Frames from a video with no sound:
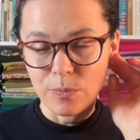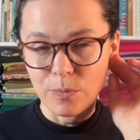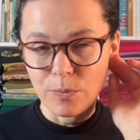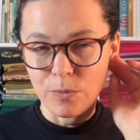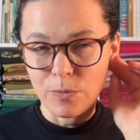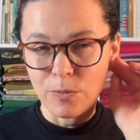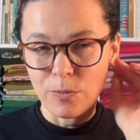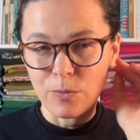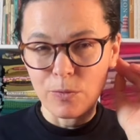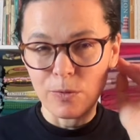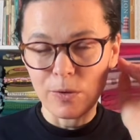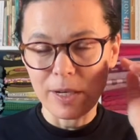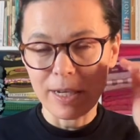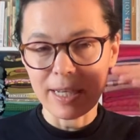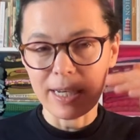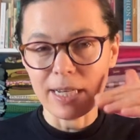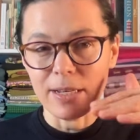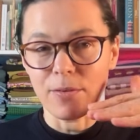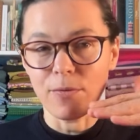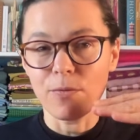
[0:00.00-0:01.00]

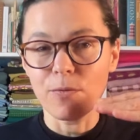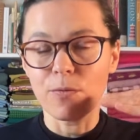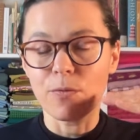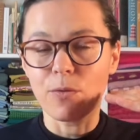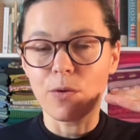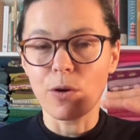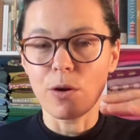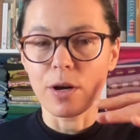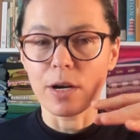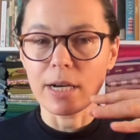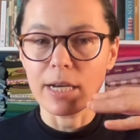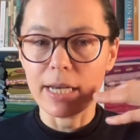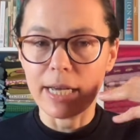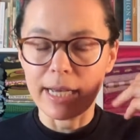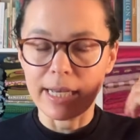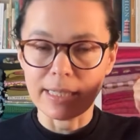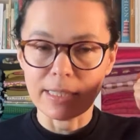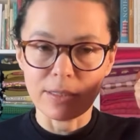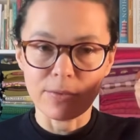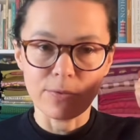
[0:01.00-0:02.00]
really work
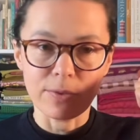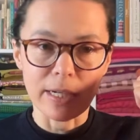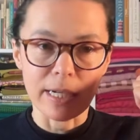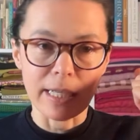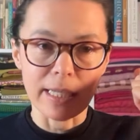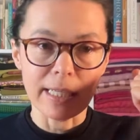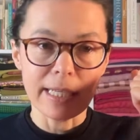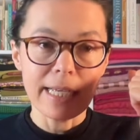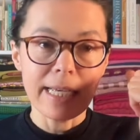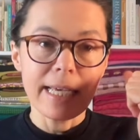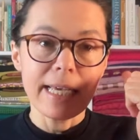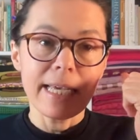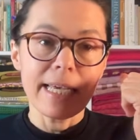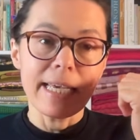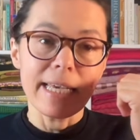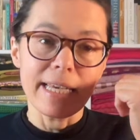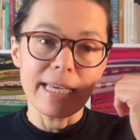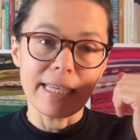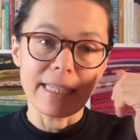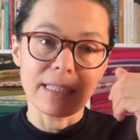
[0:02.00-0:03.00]
as well
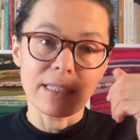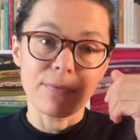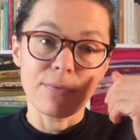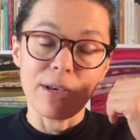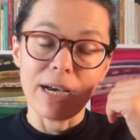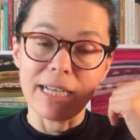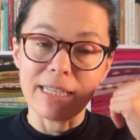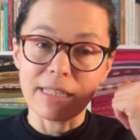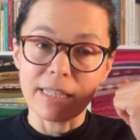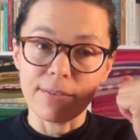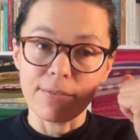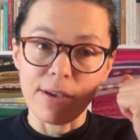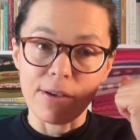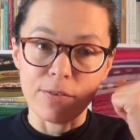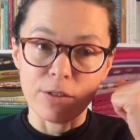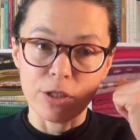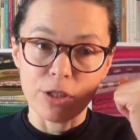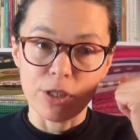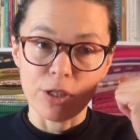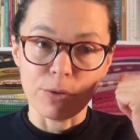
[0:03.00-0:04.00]
is the underwear
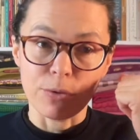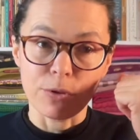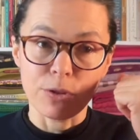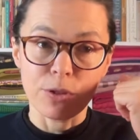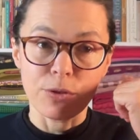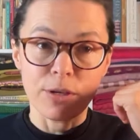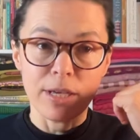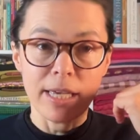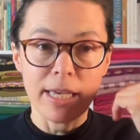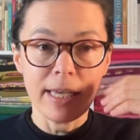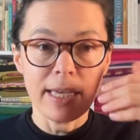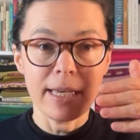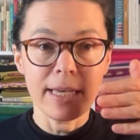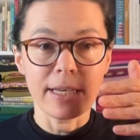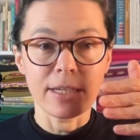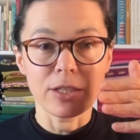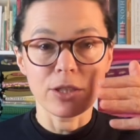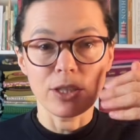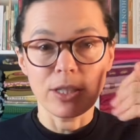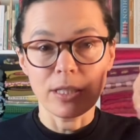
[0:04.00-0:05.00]
it shows. So
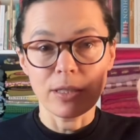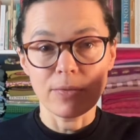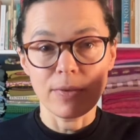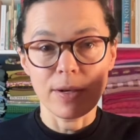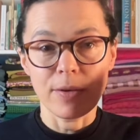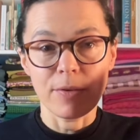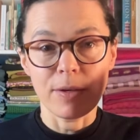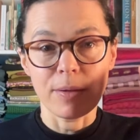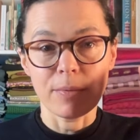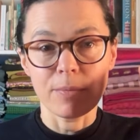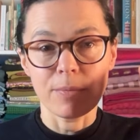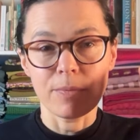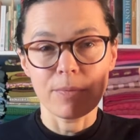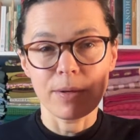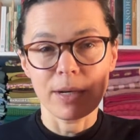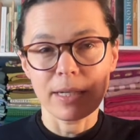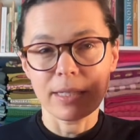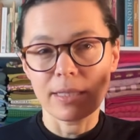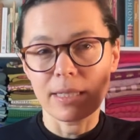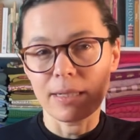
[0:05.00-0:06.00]
here she's wearing,
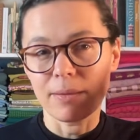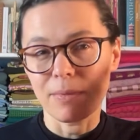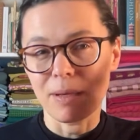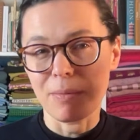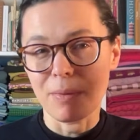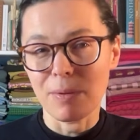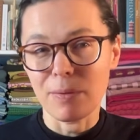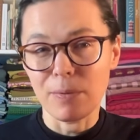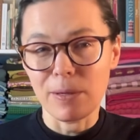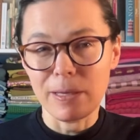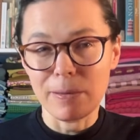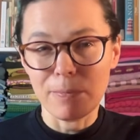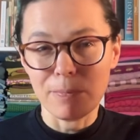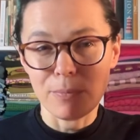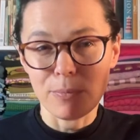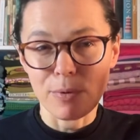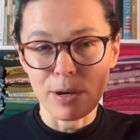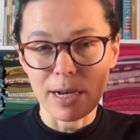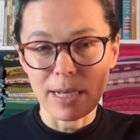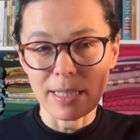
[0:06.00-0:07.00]
I think, maybe
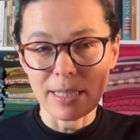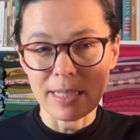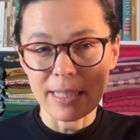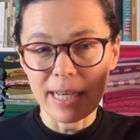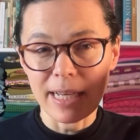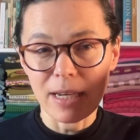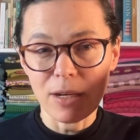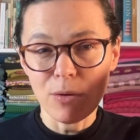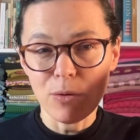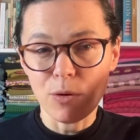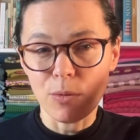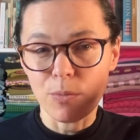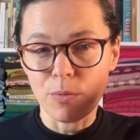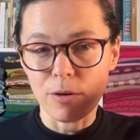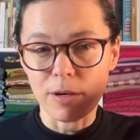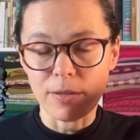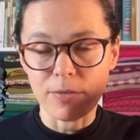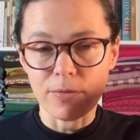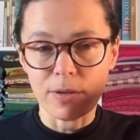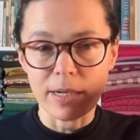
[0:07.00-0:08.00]
bright yellow or
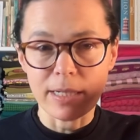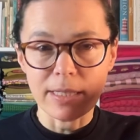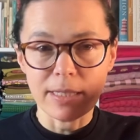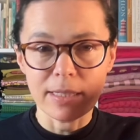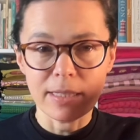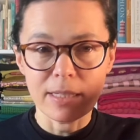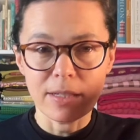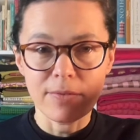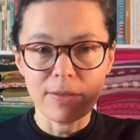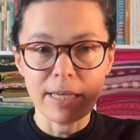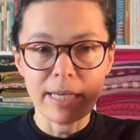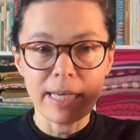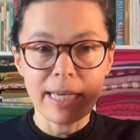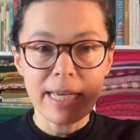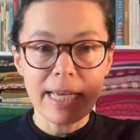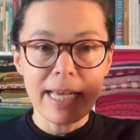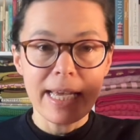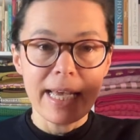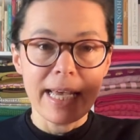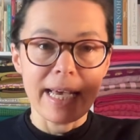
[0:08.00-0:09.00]
bright white underwear,
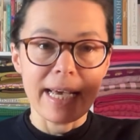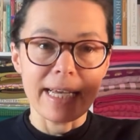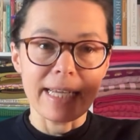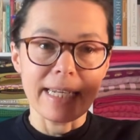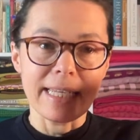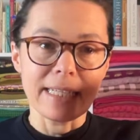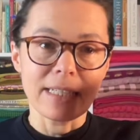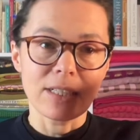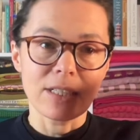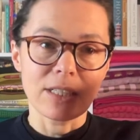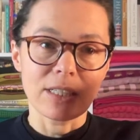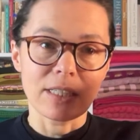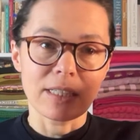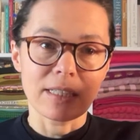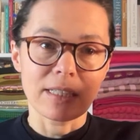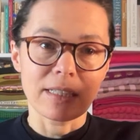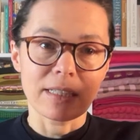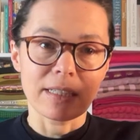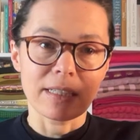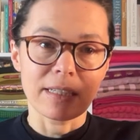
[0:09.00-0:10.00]
and it
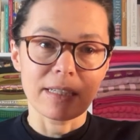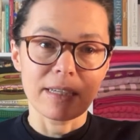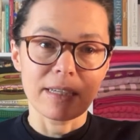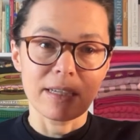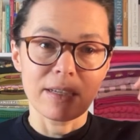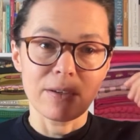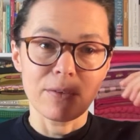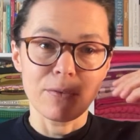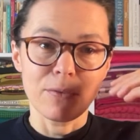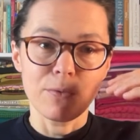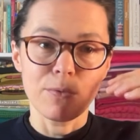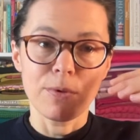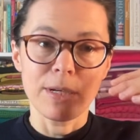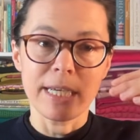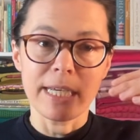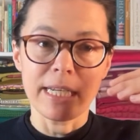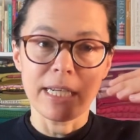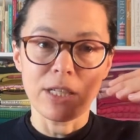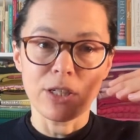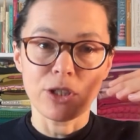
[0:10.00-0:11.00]
just
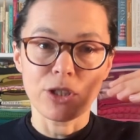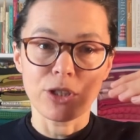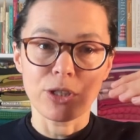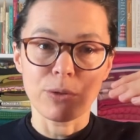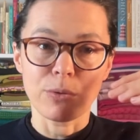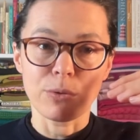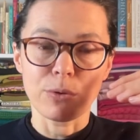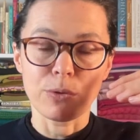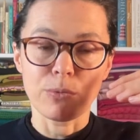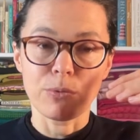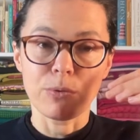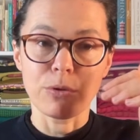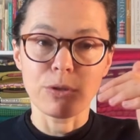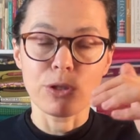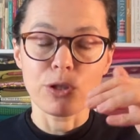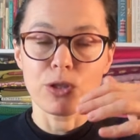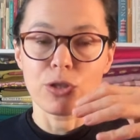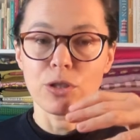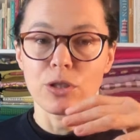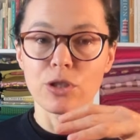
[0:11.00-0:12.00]
really shows through.
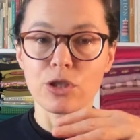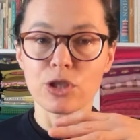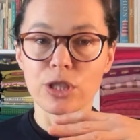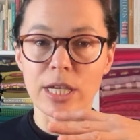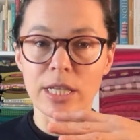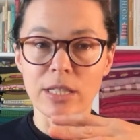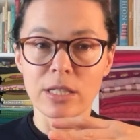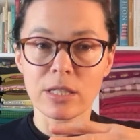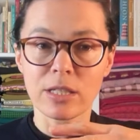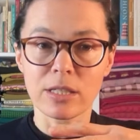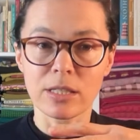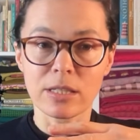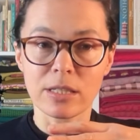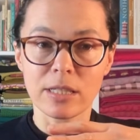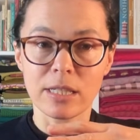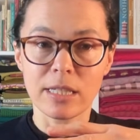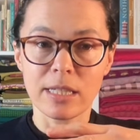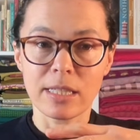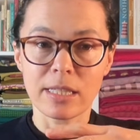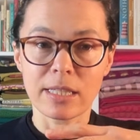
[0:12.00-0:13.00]
It's not gentle
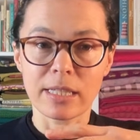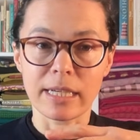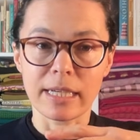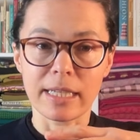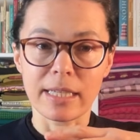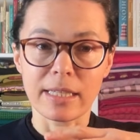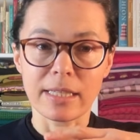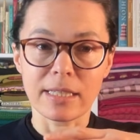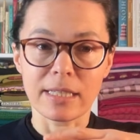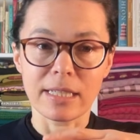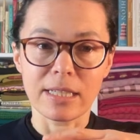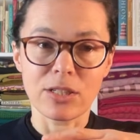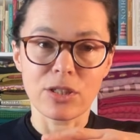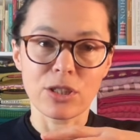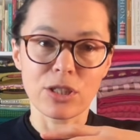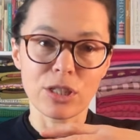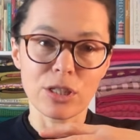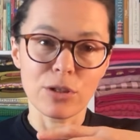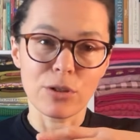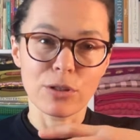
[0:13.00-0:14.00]
details, it
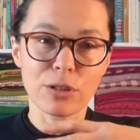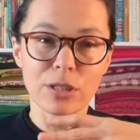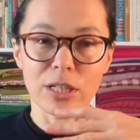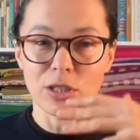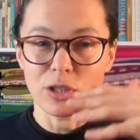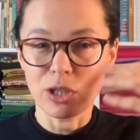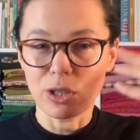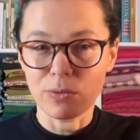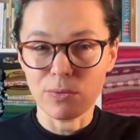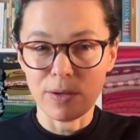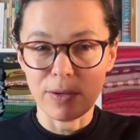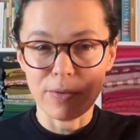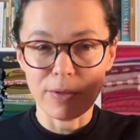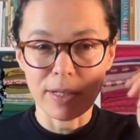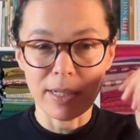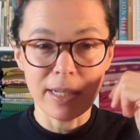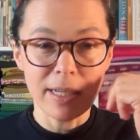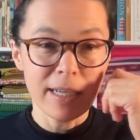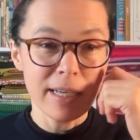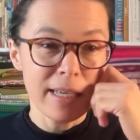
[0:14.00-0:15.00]
just looks like she's
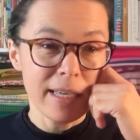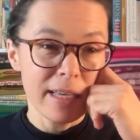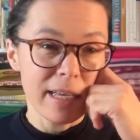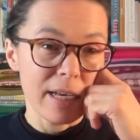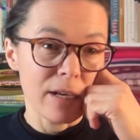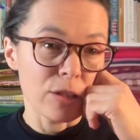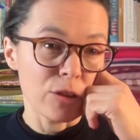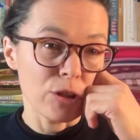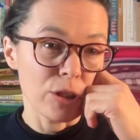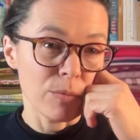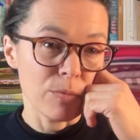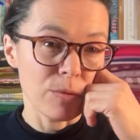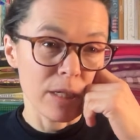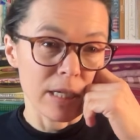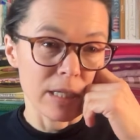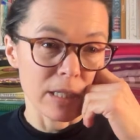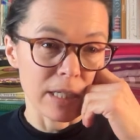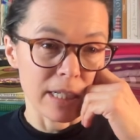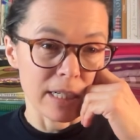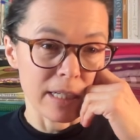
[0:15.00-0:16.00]
wearing her gym
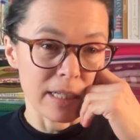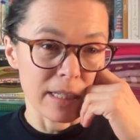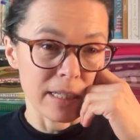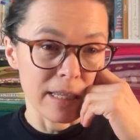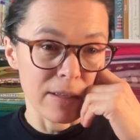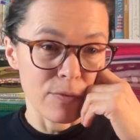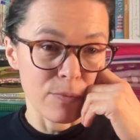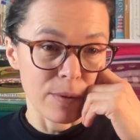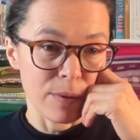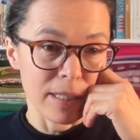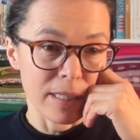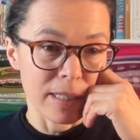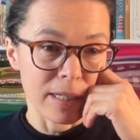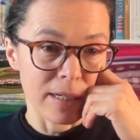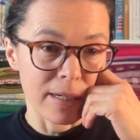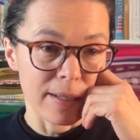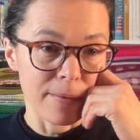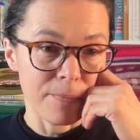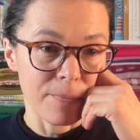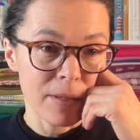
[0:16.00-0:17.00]
kit underneath,
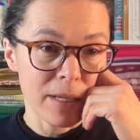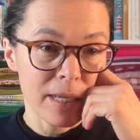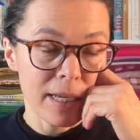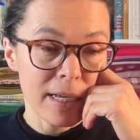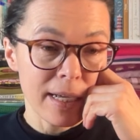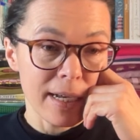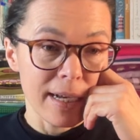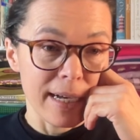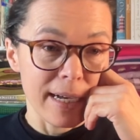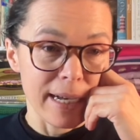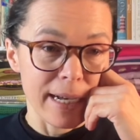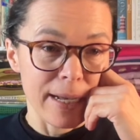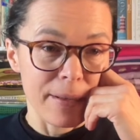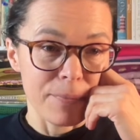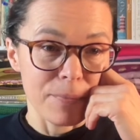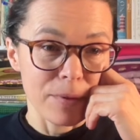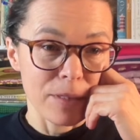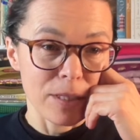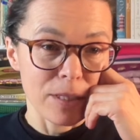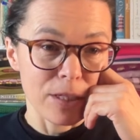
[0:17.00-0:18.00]
basically.
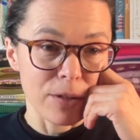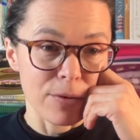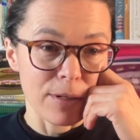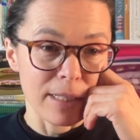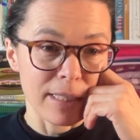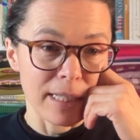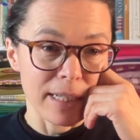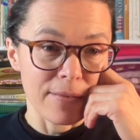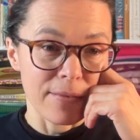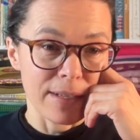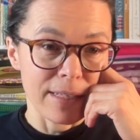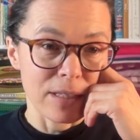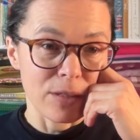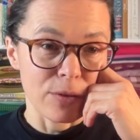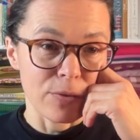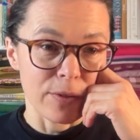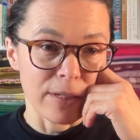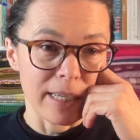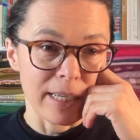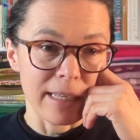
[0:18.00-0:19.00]
So I think that's
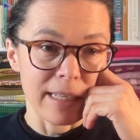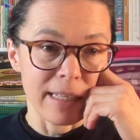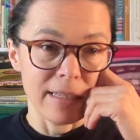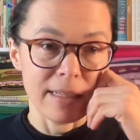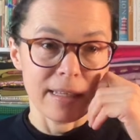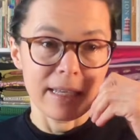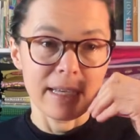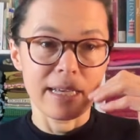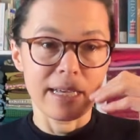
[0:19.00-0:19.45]
sort of, again, in